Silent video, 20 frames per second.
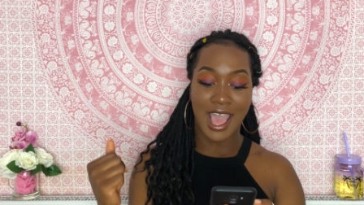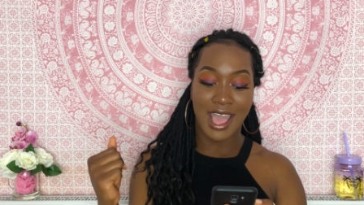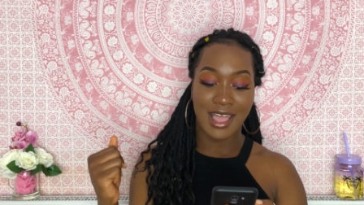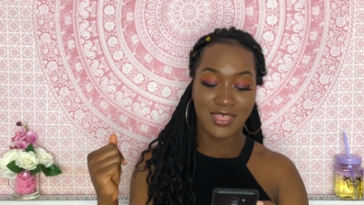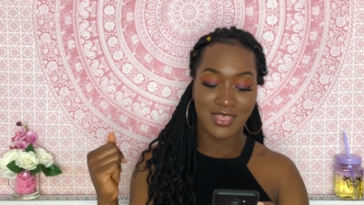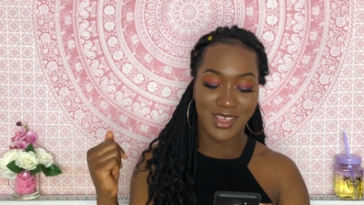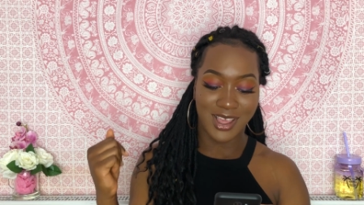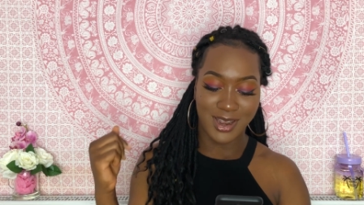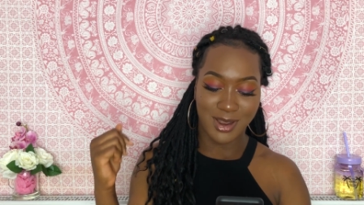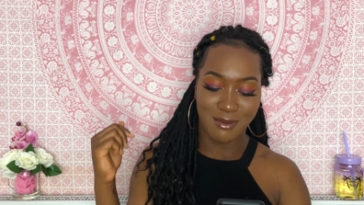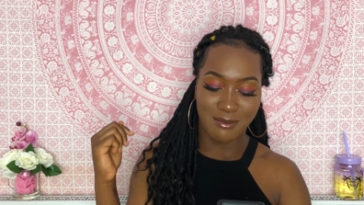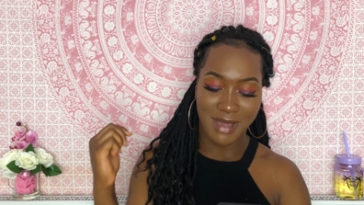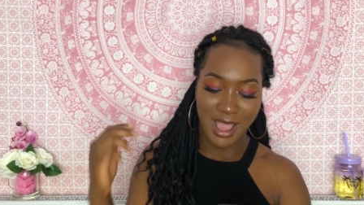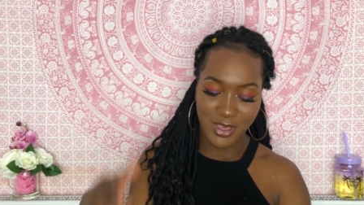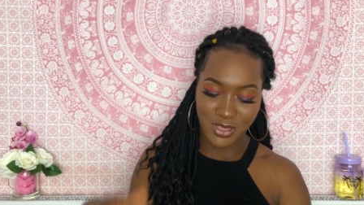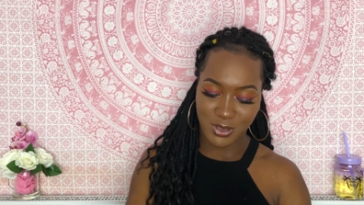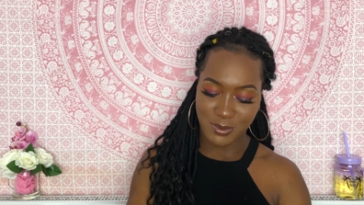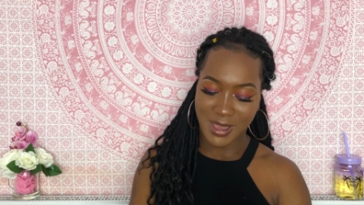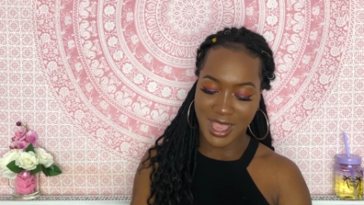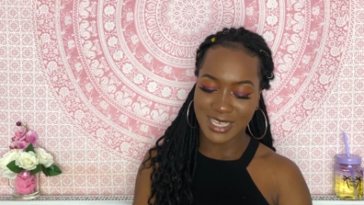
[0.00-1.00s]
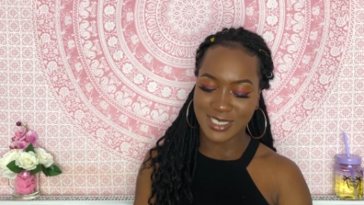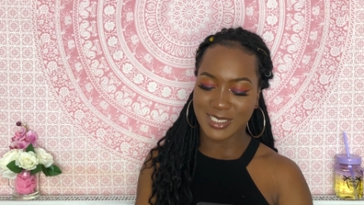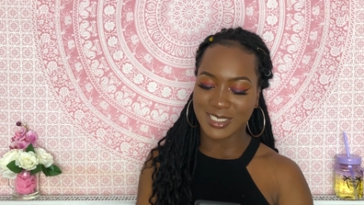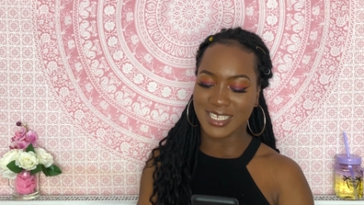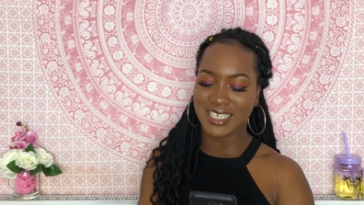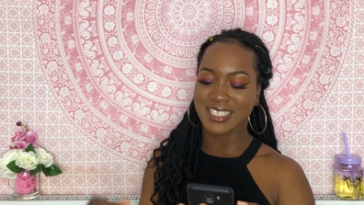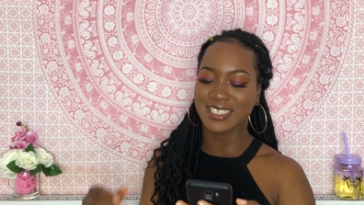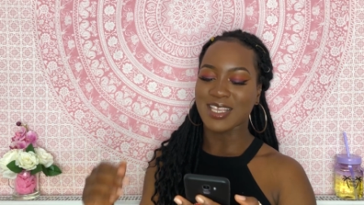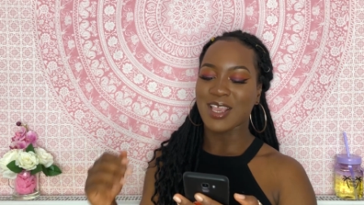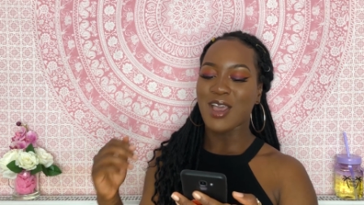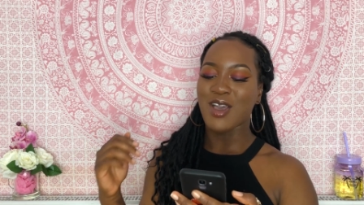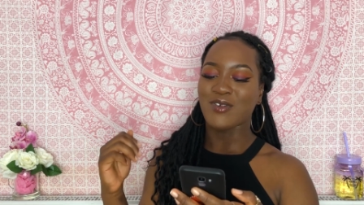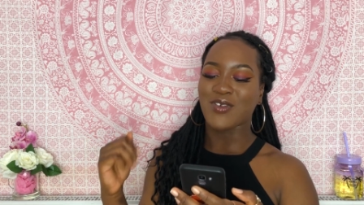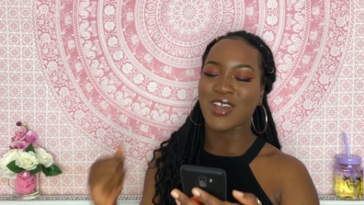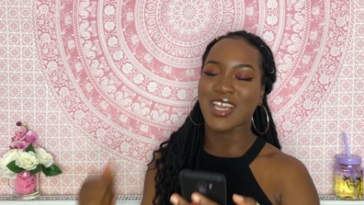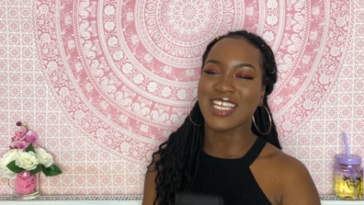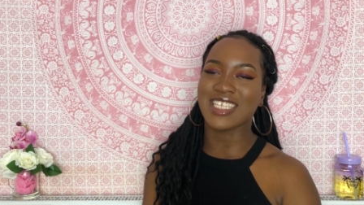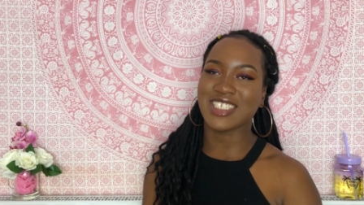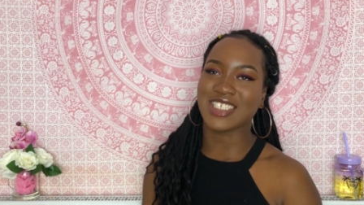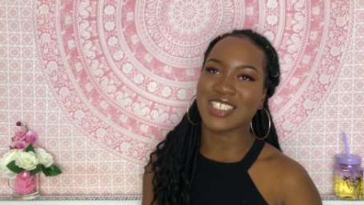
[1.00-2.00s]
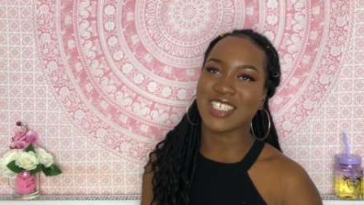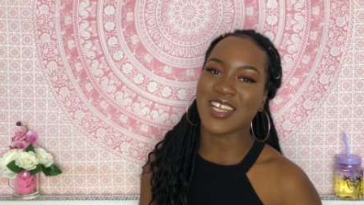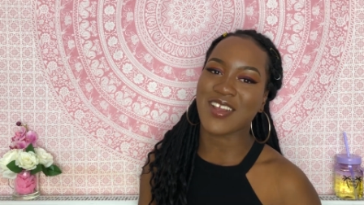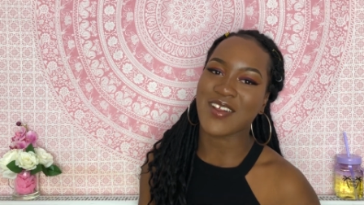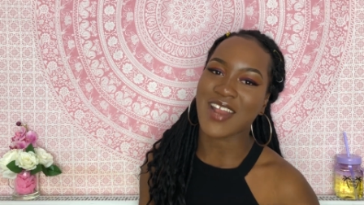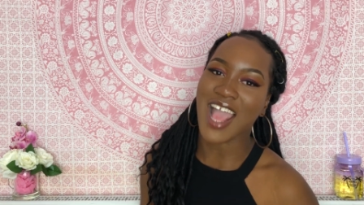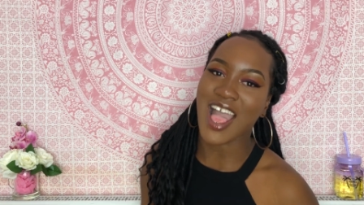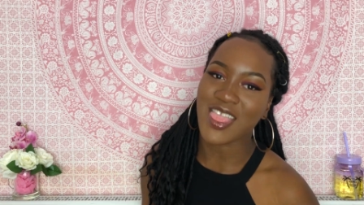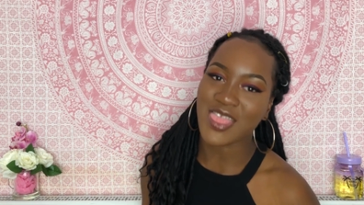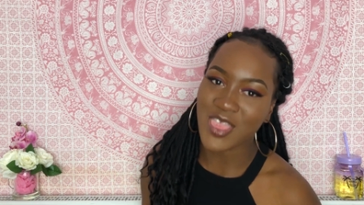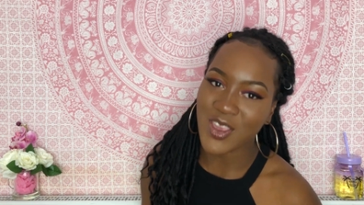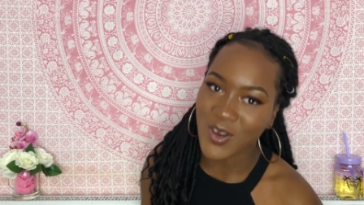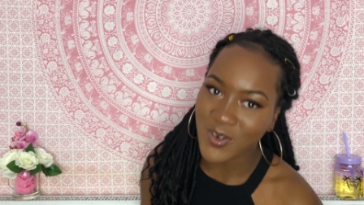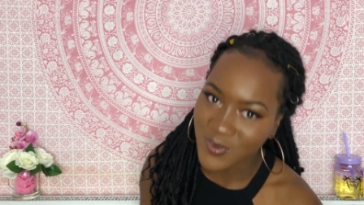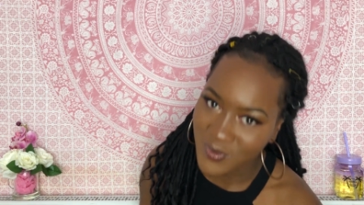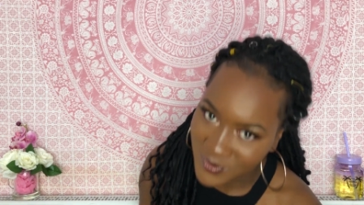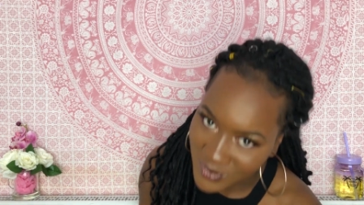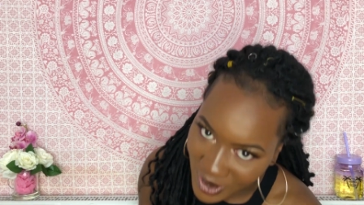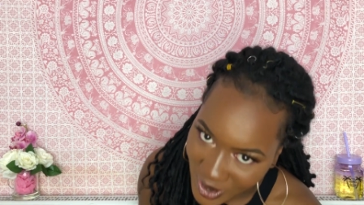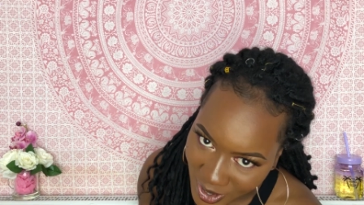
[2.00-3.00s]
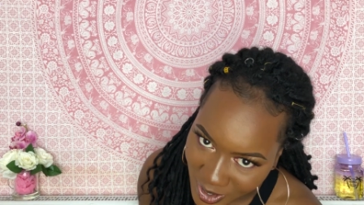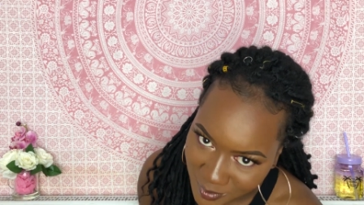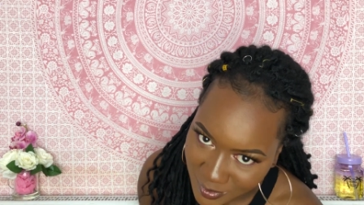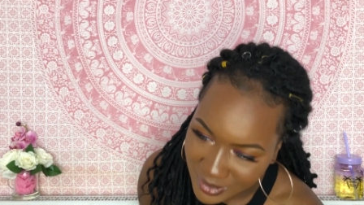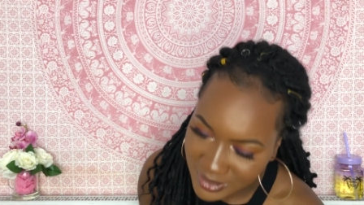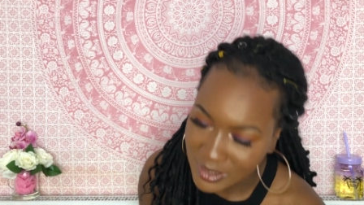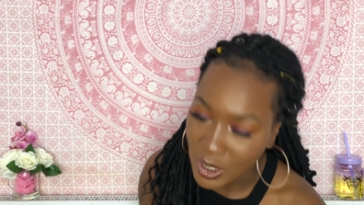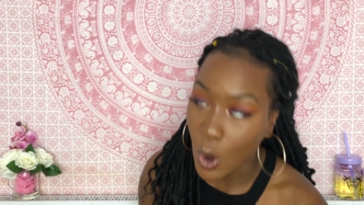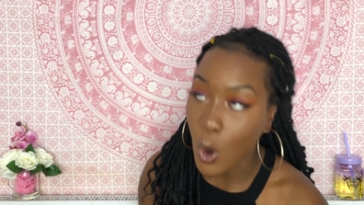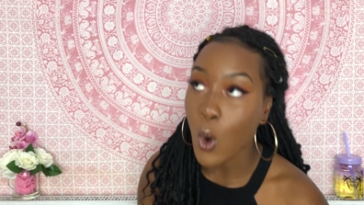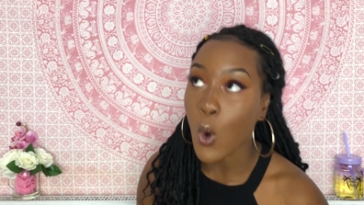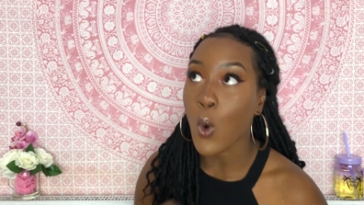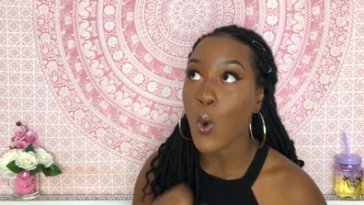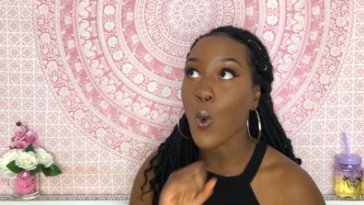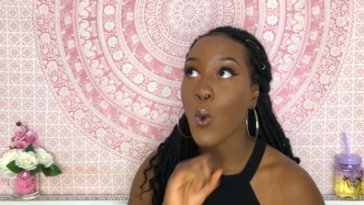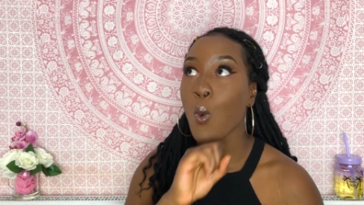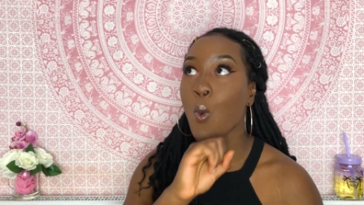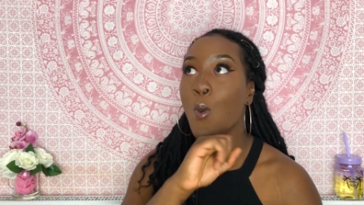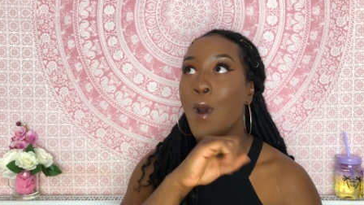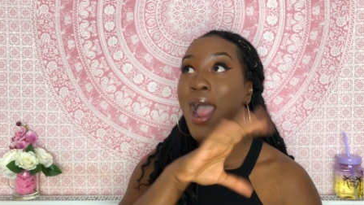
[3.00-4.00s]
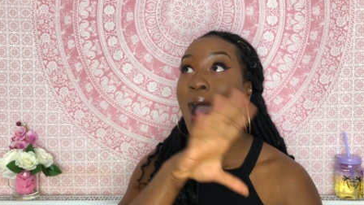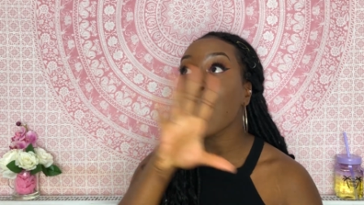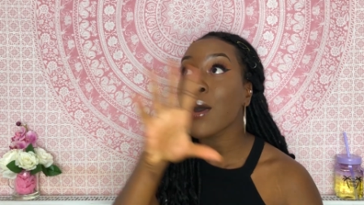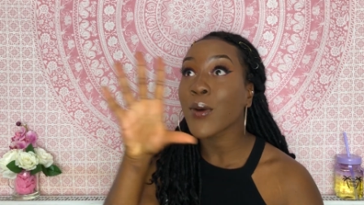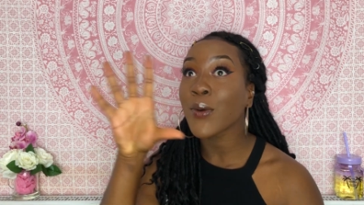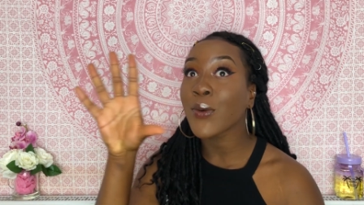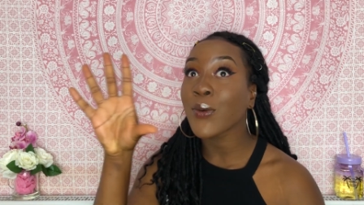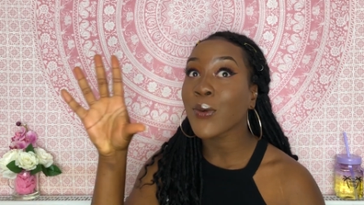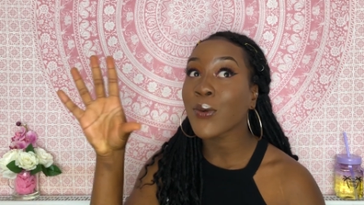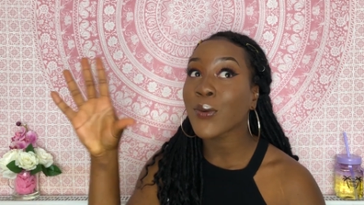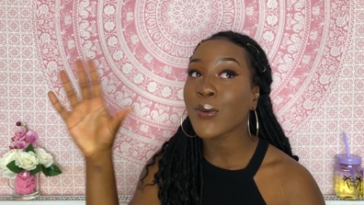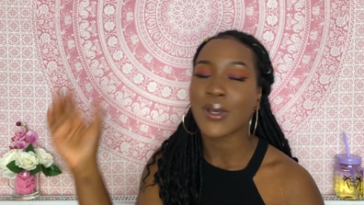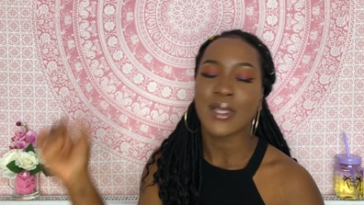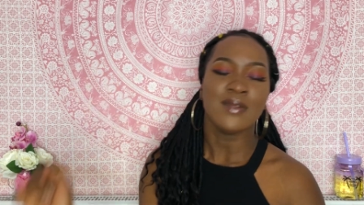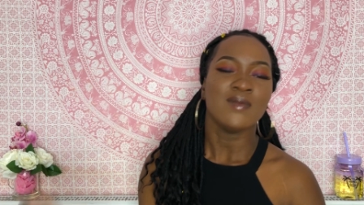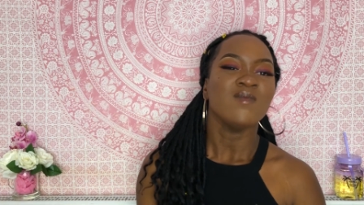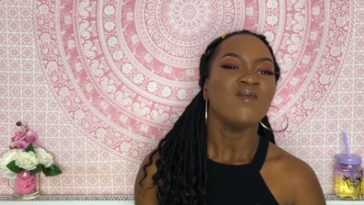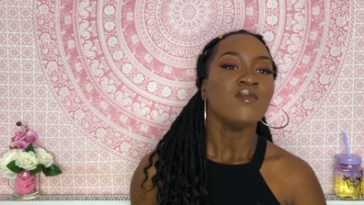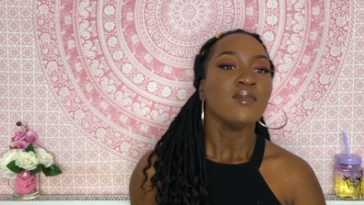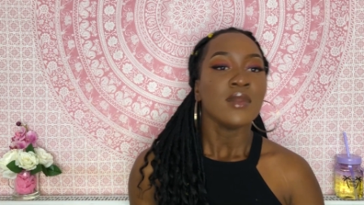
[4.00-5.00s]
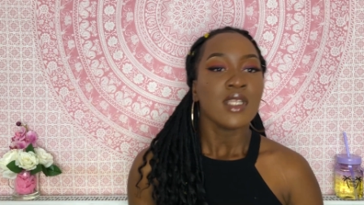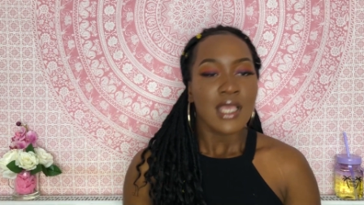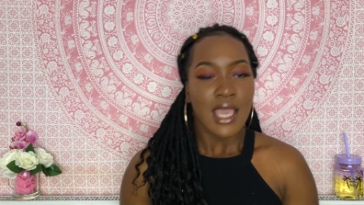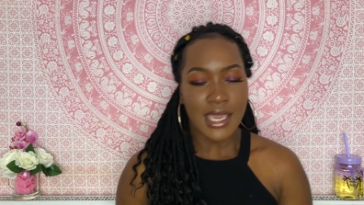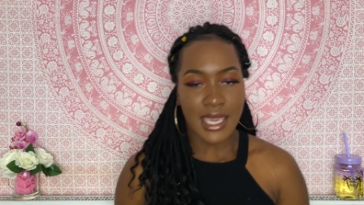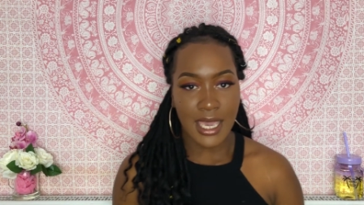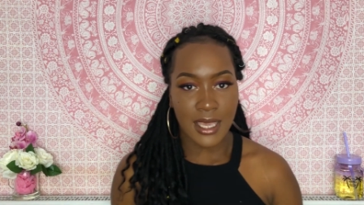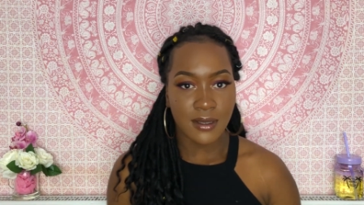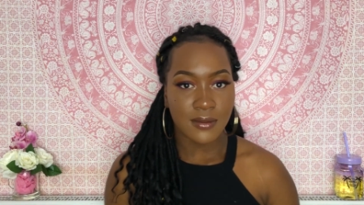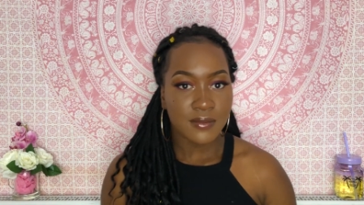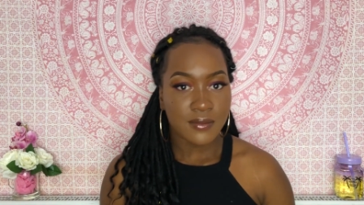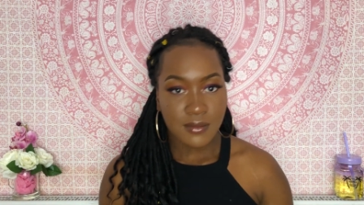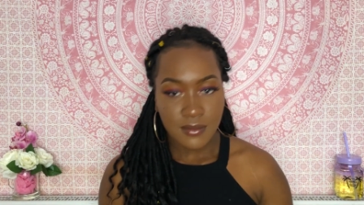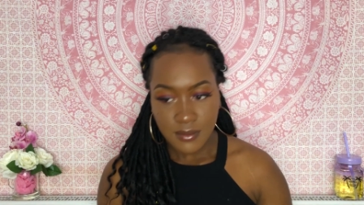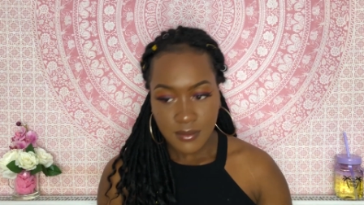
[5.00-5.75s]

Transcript: and then the mathematics for engineering and the environment. Wow. Okay,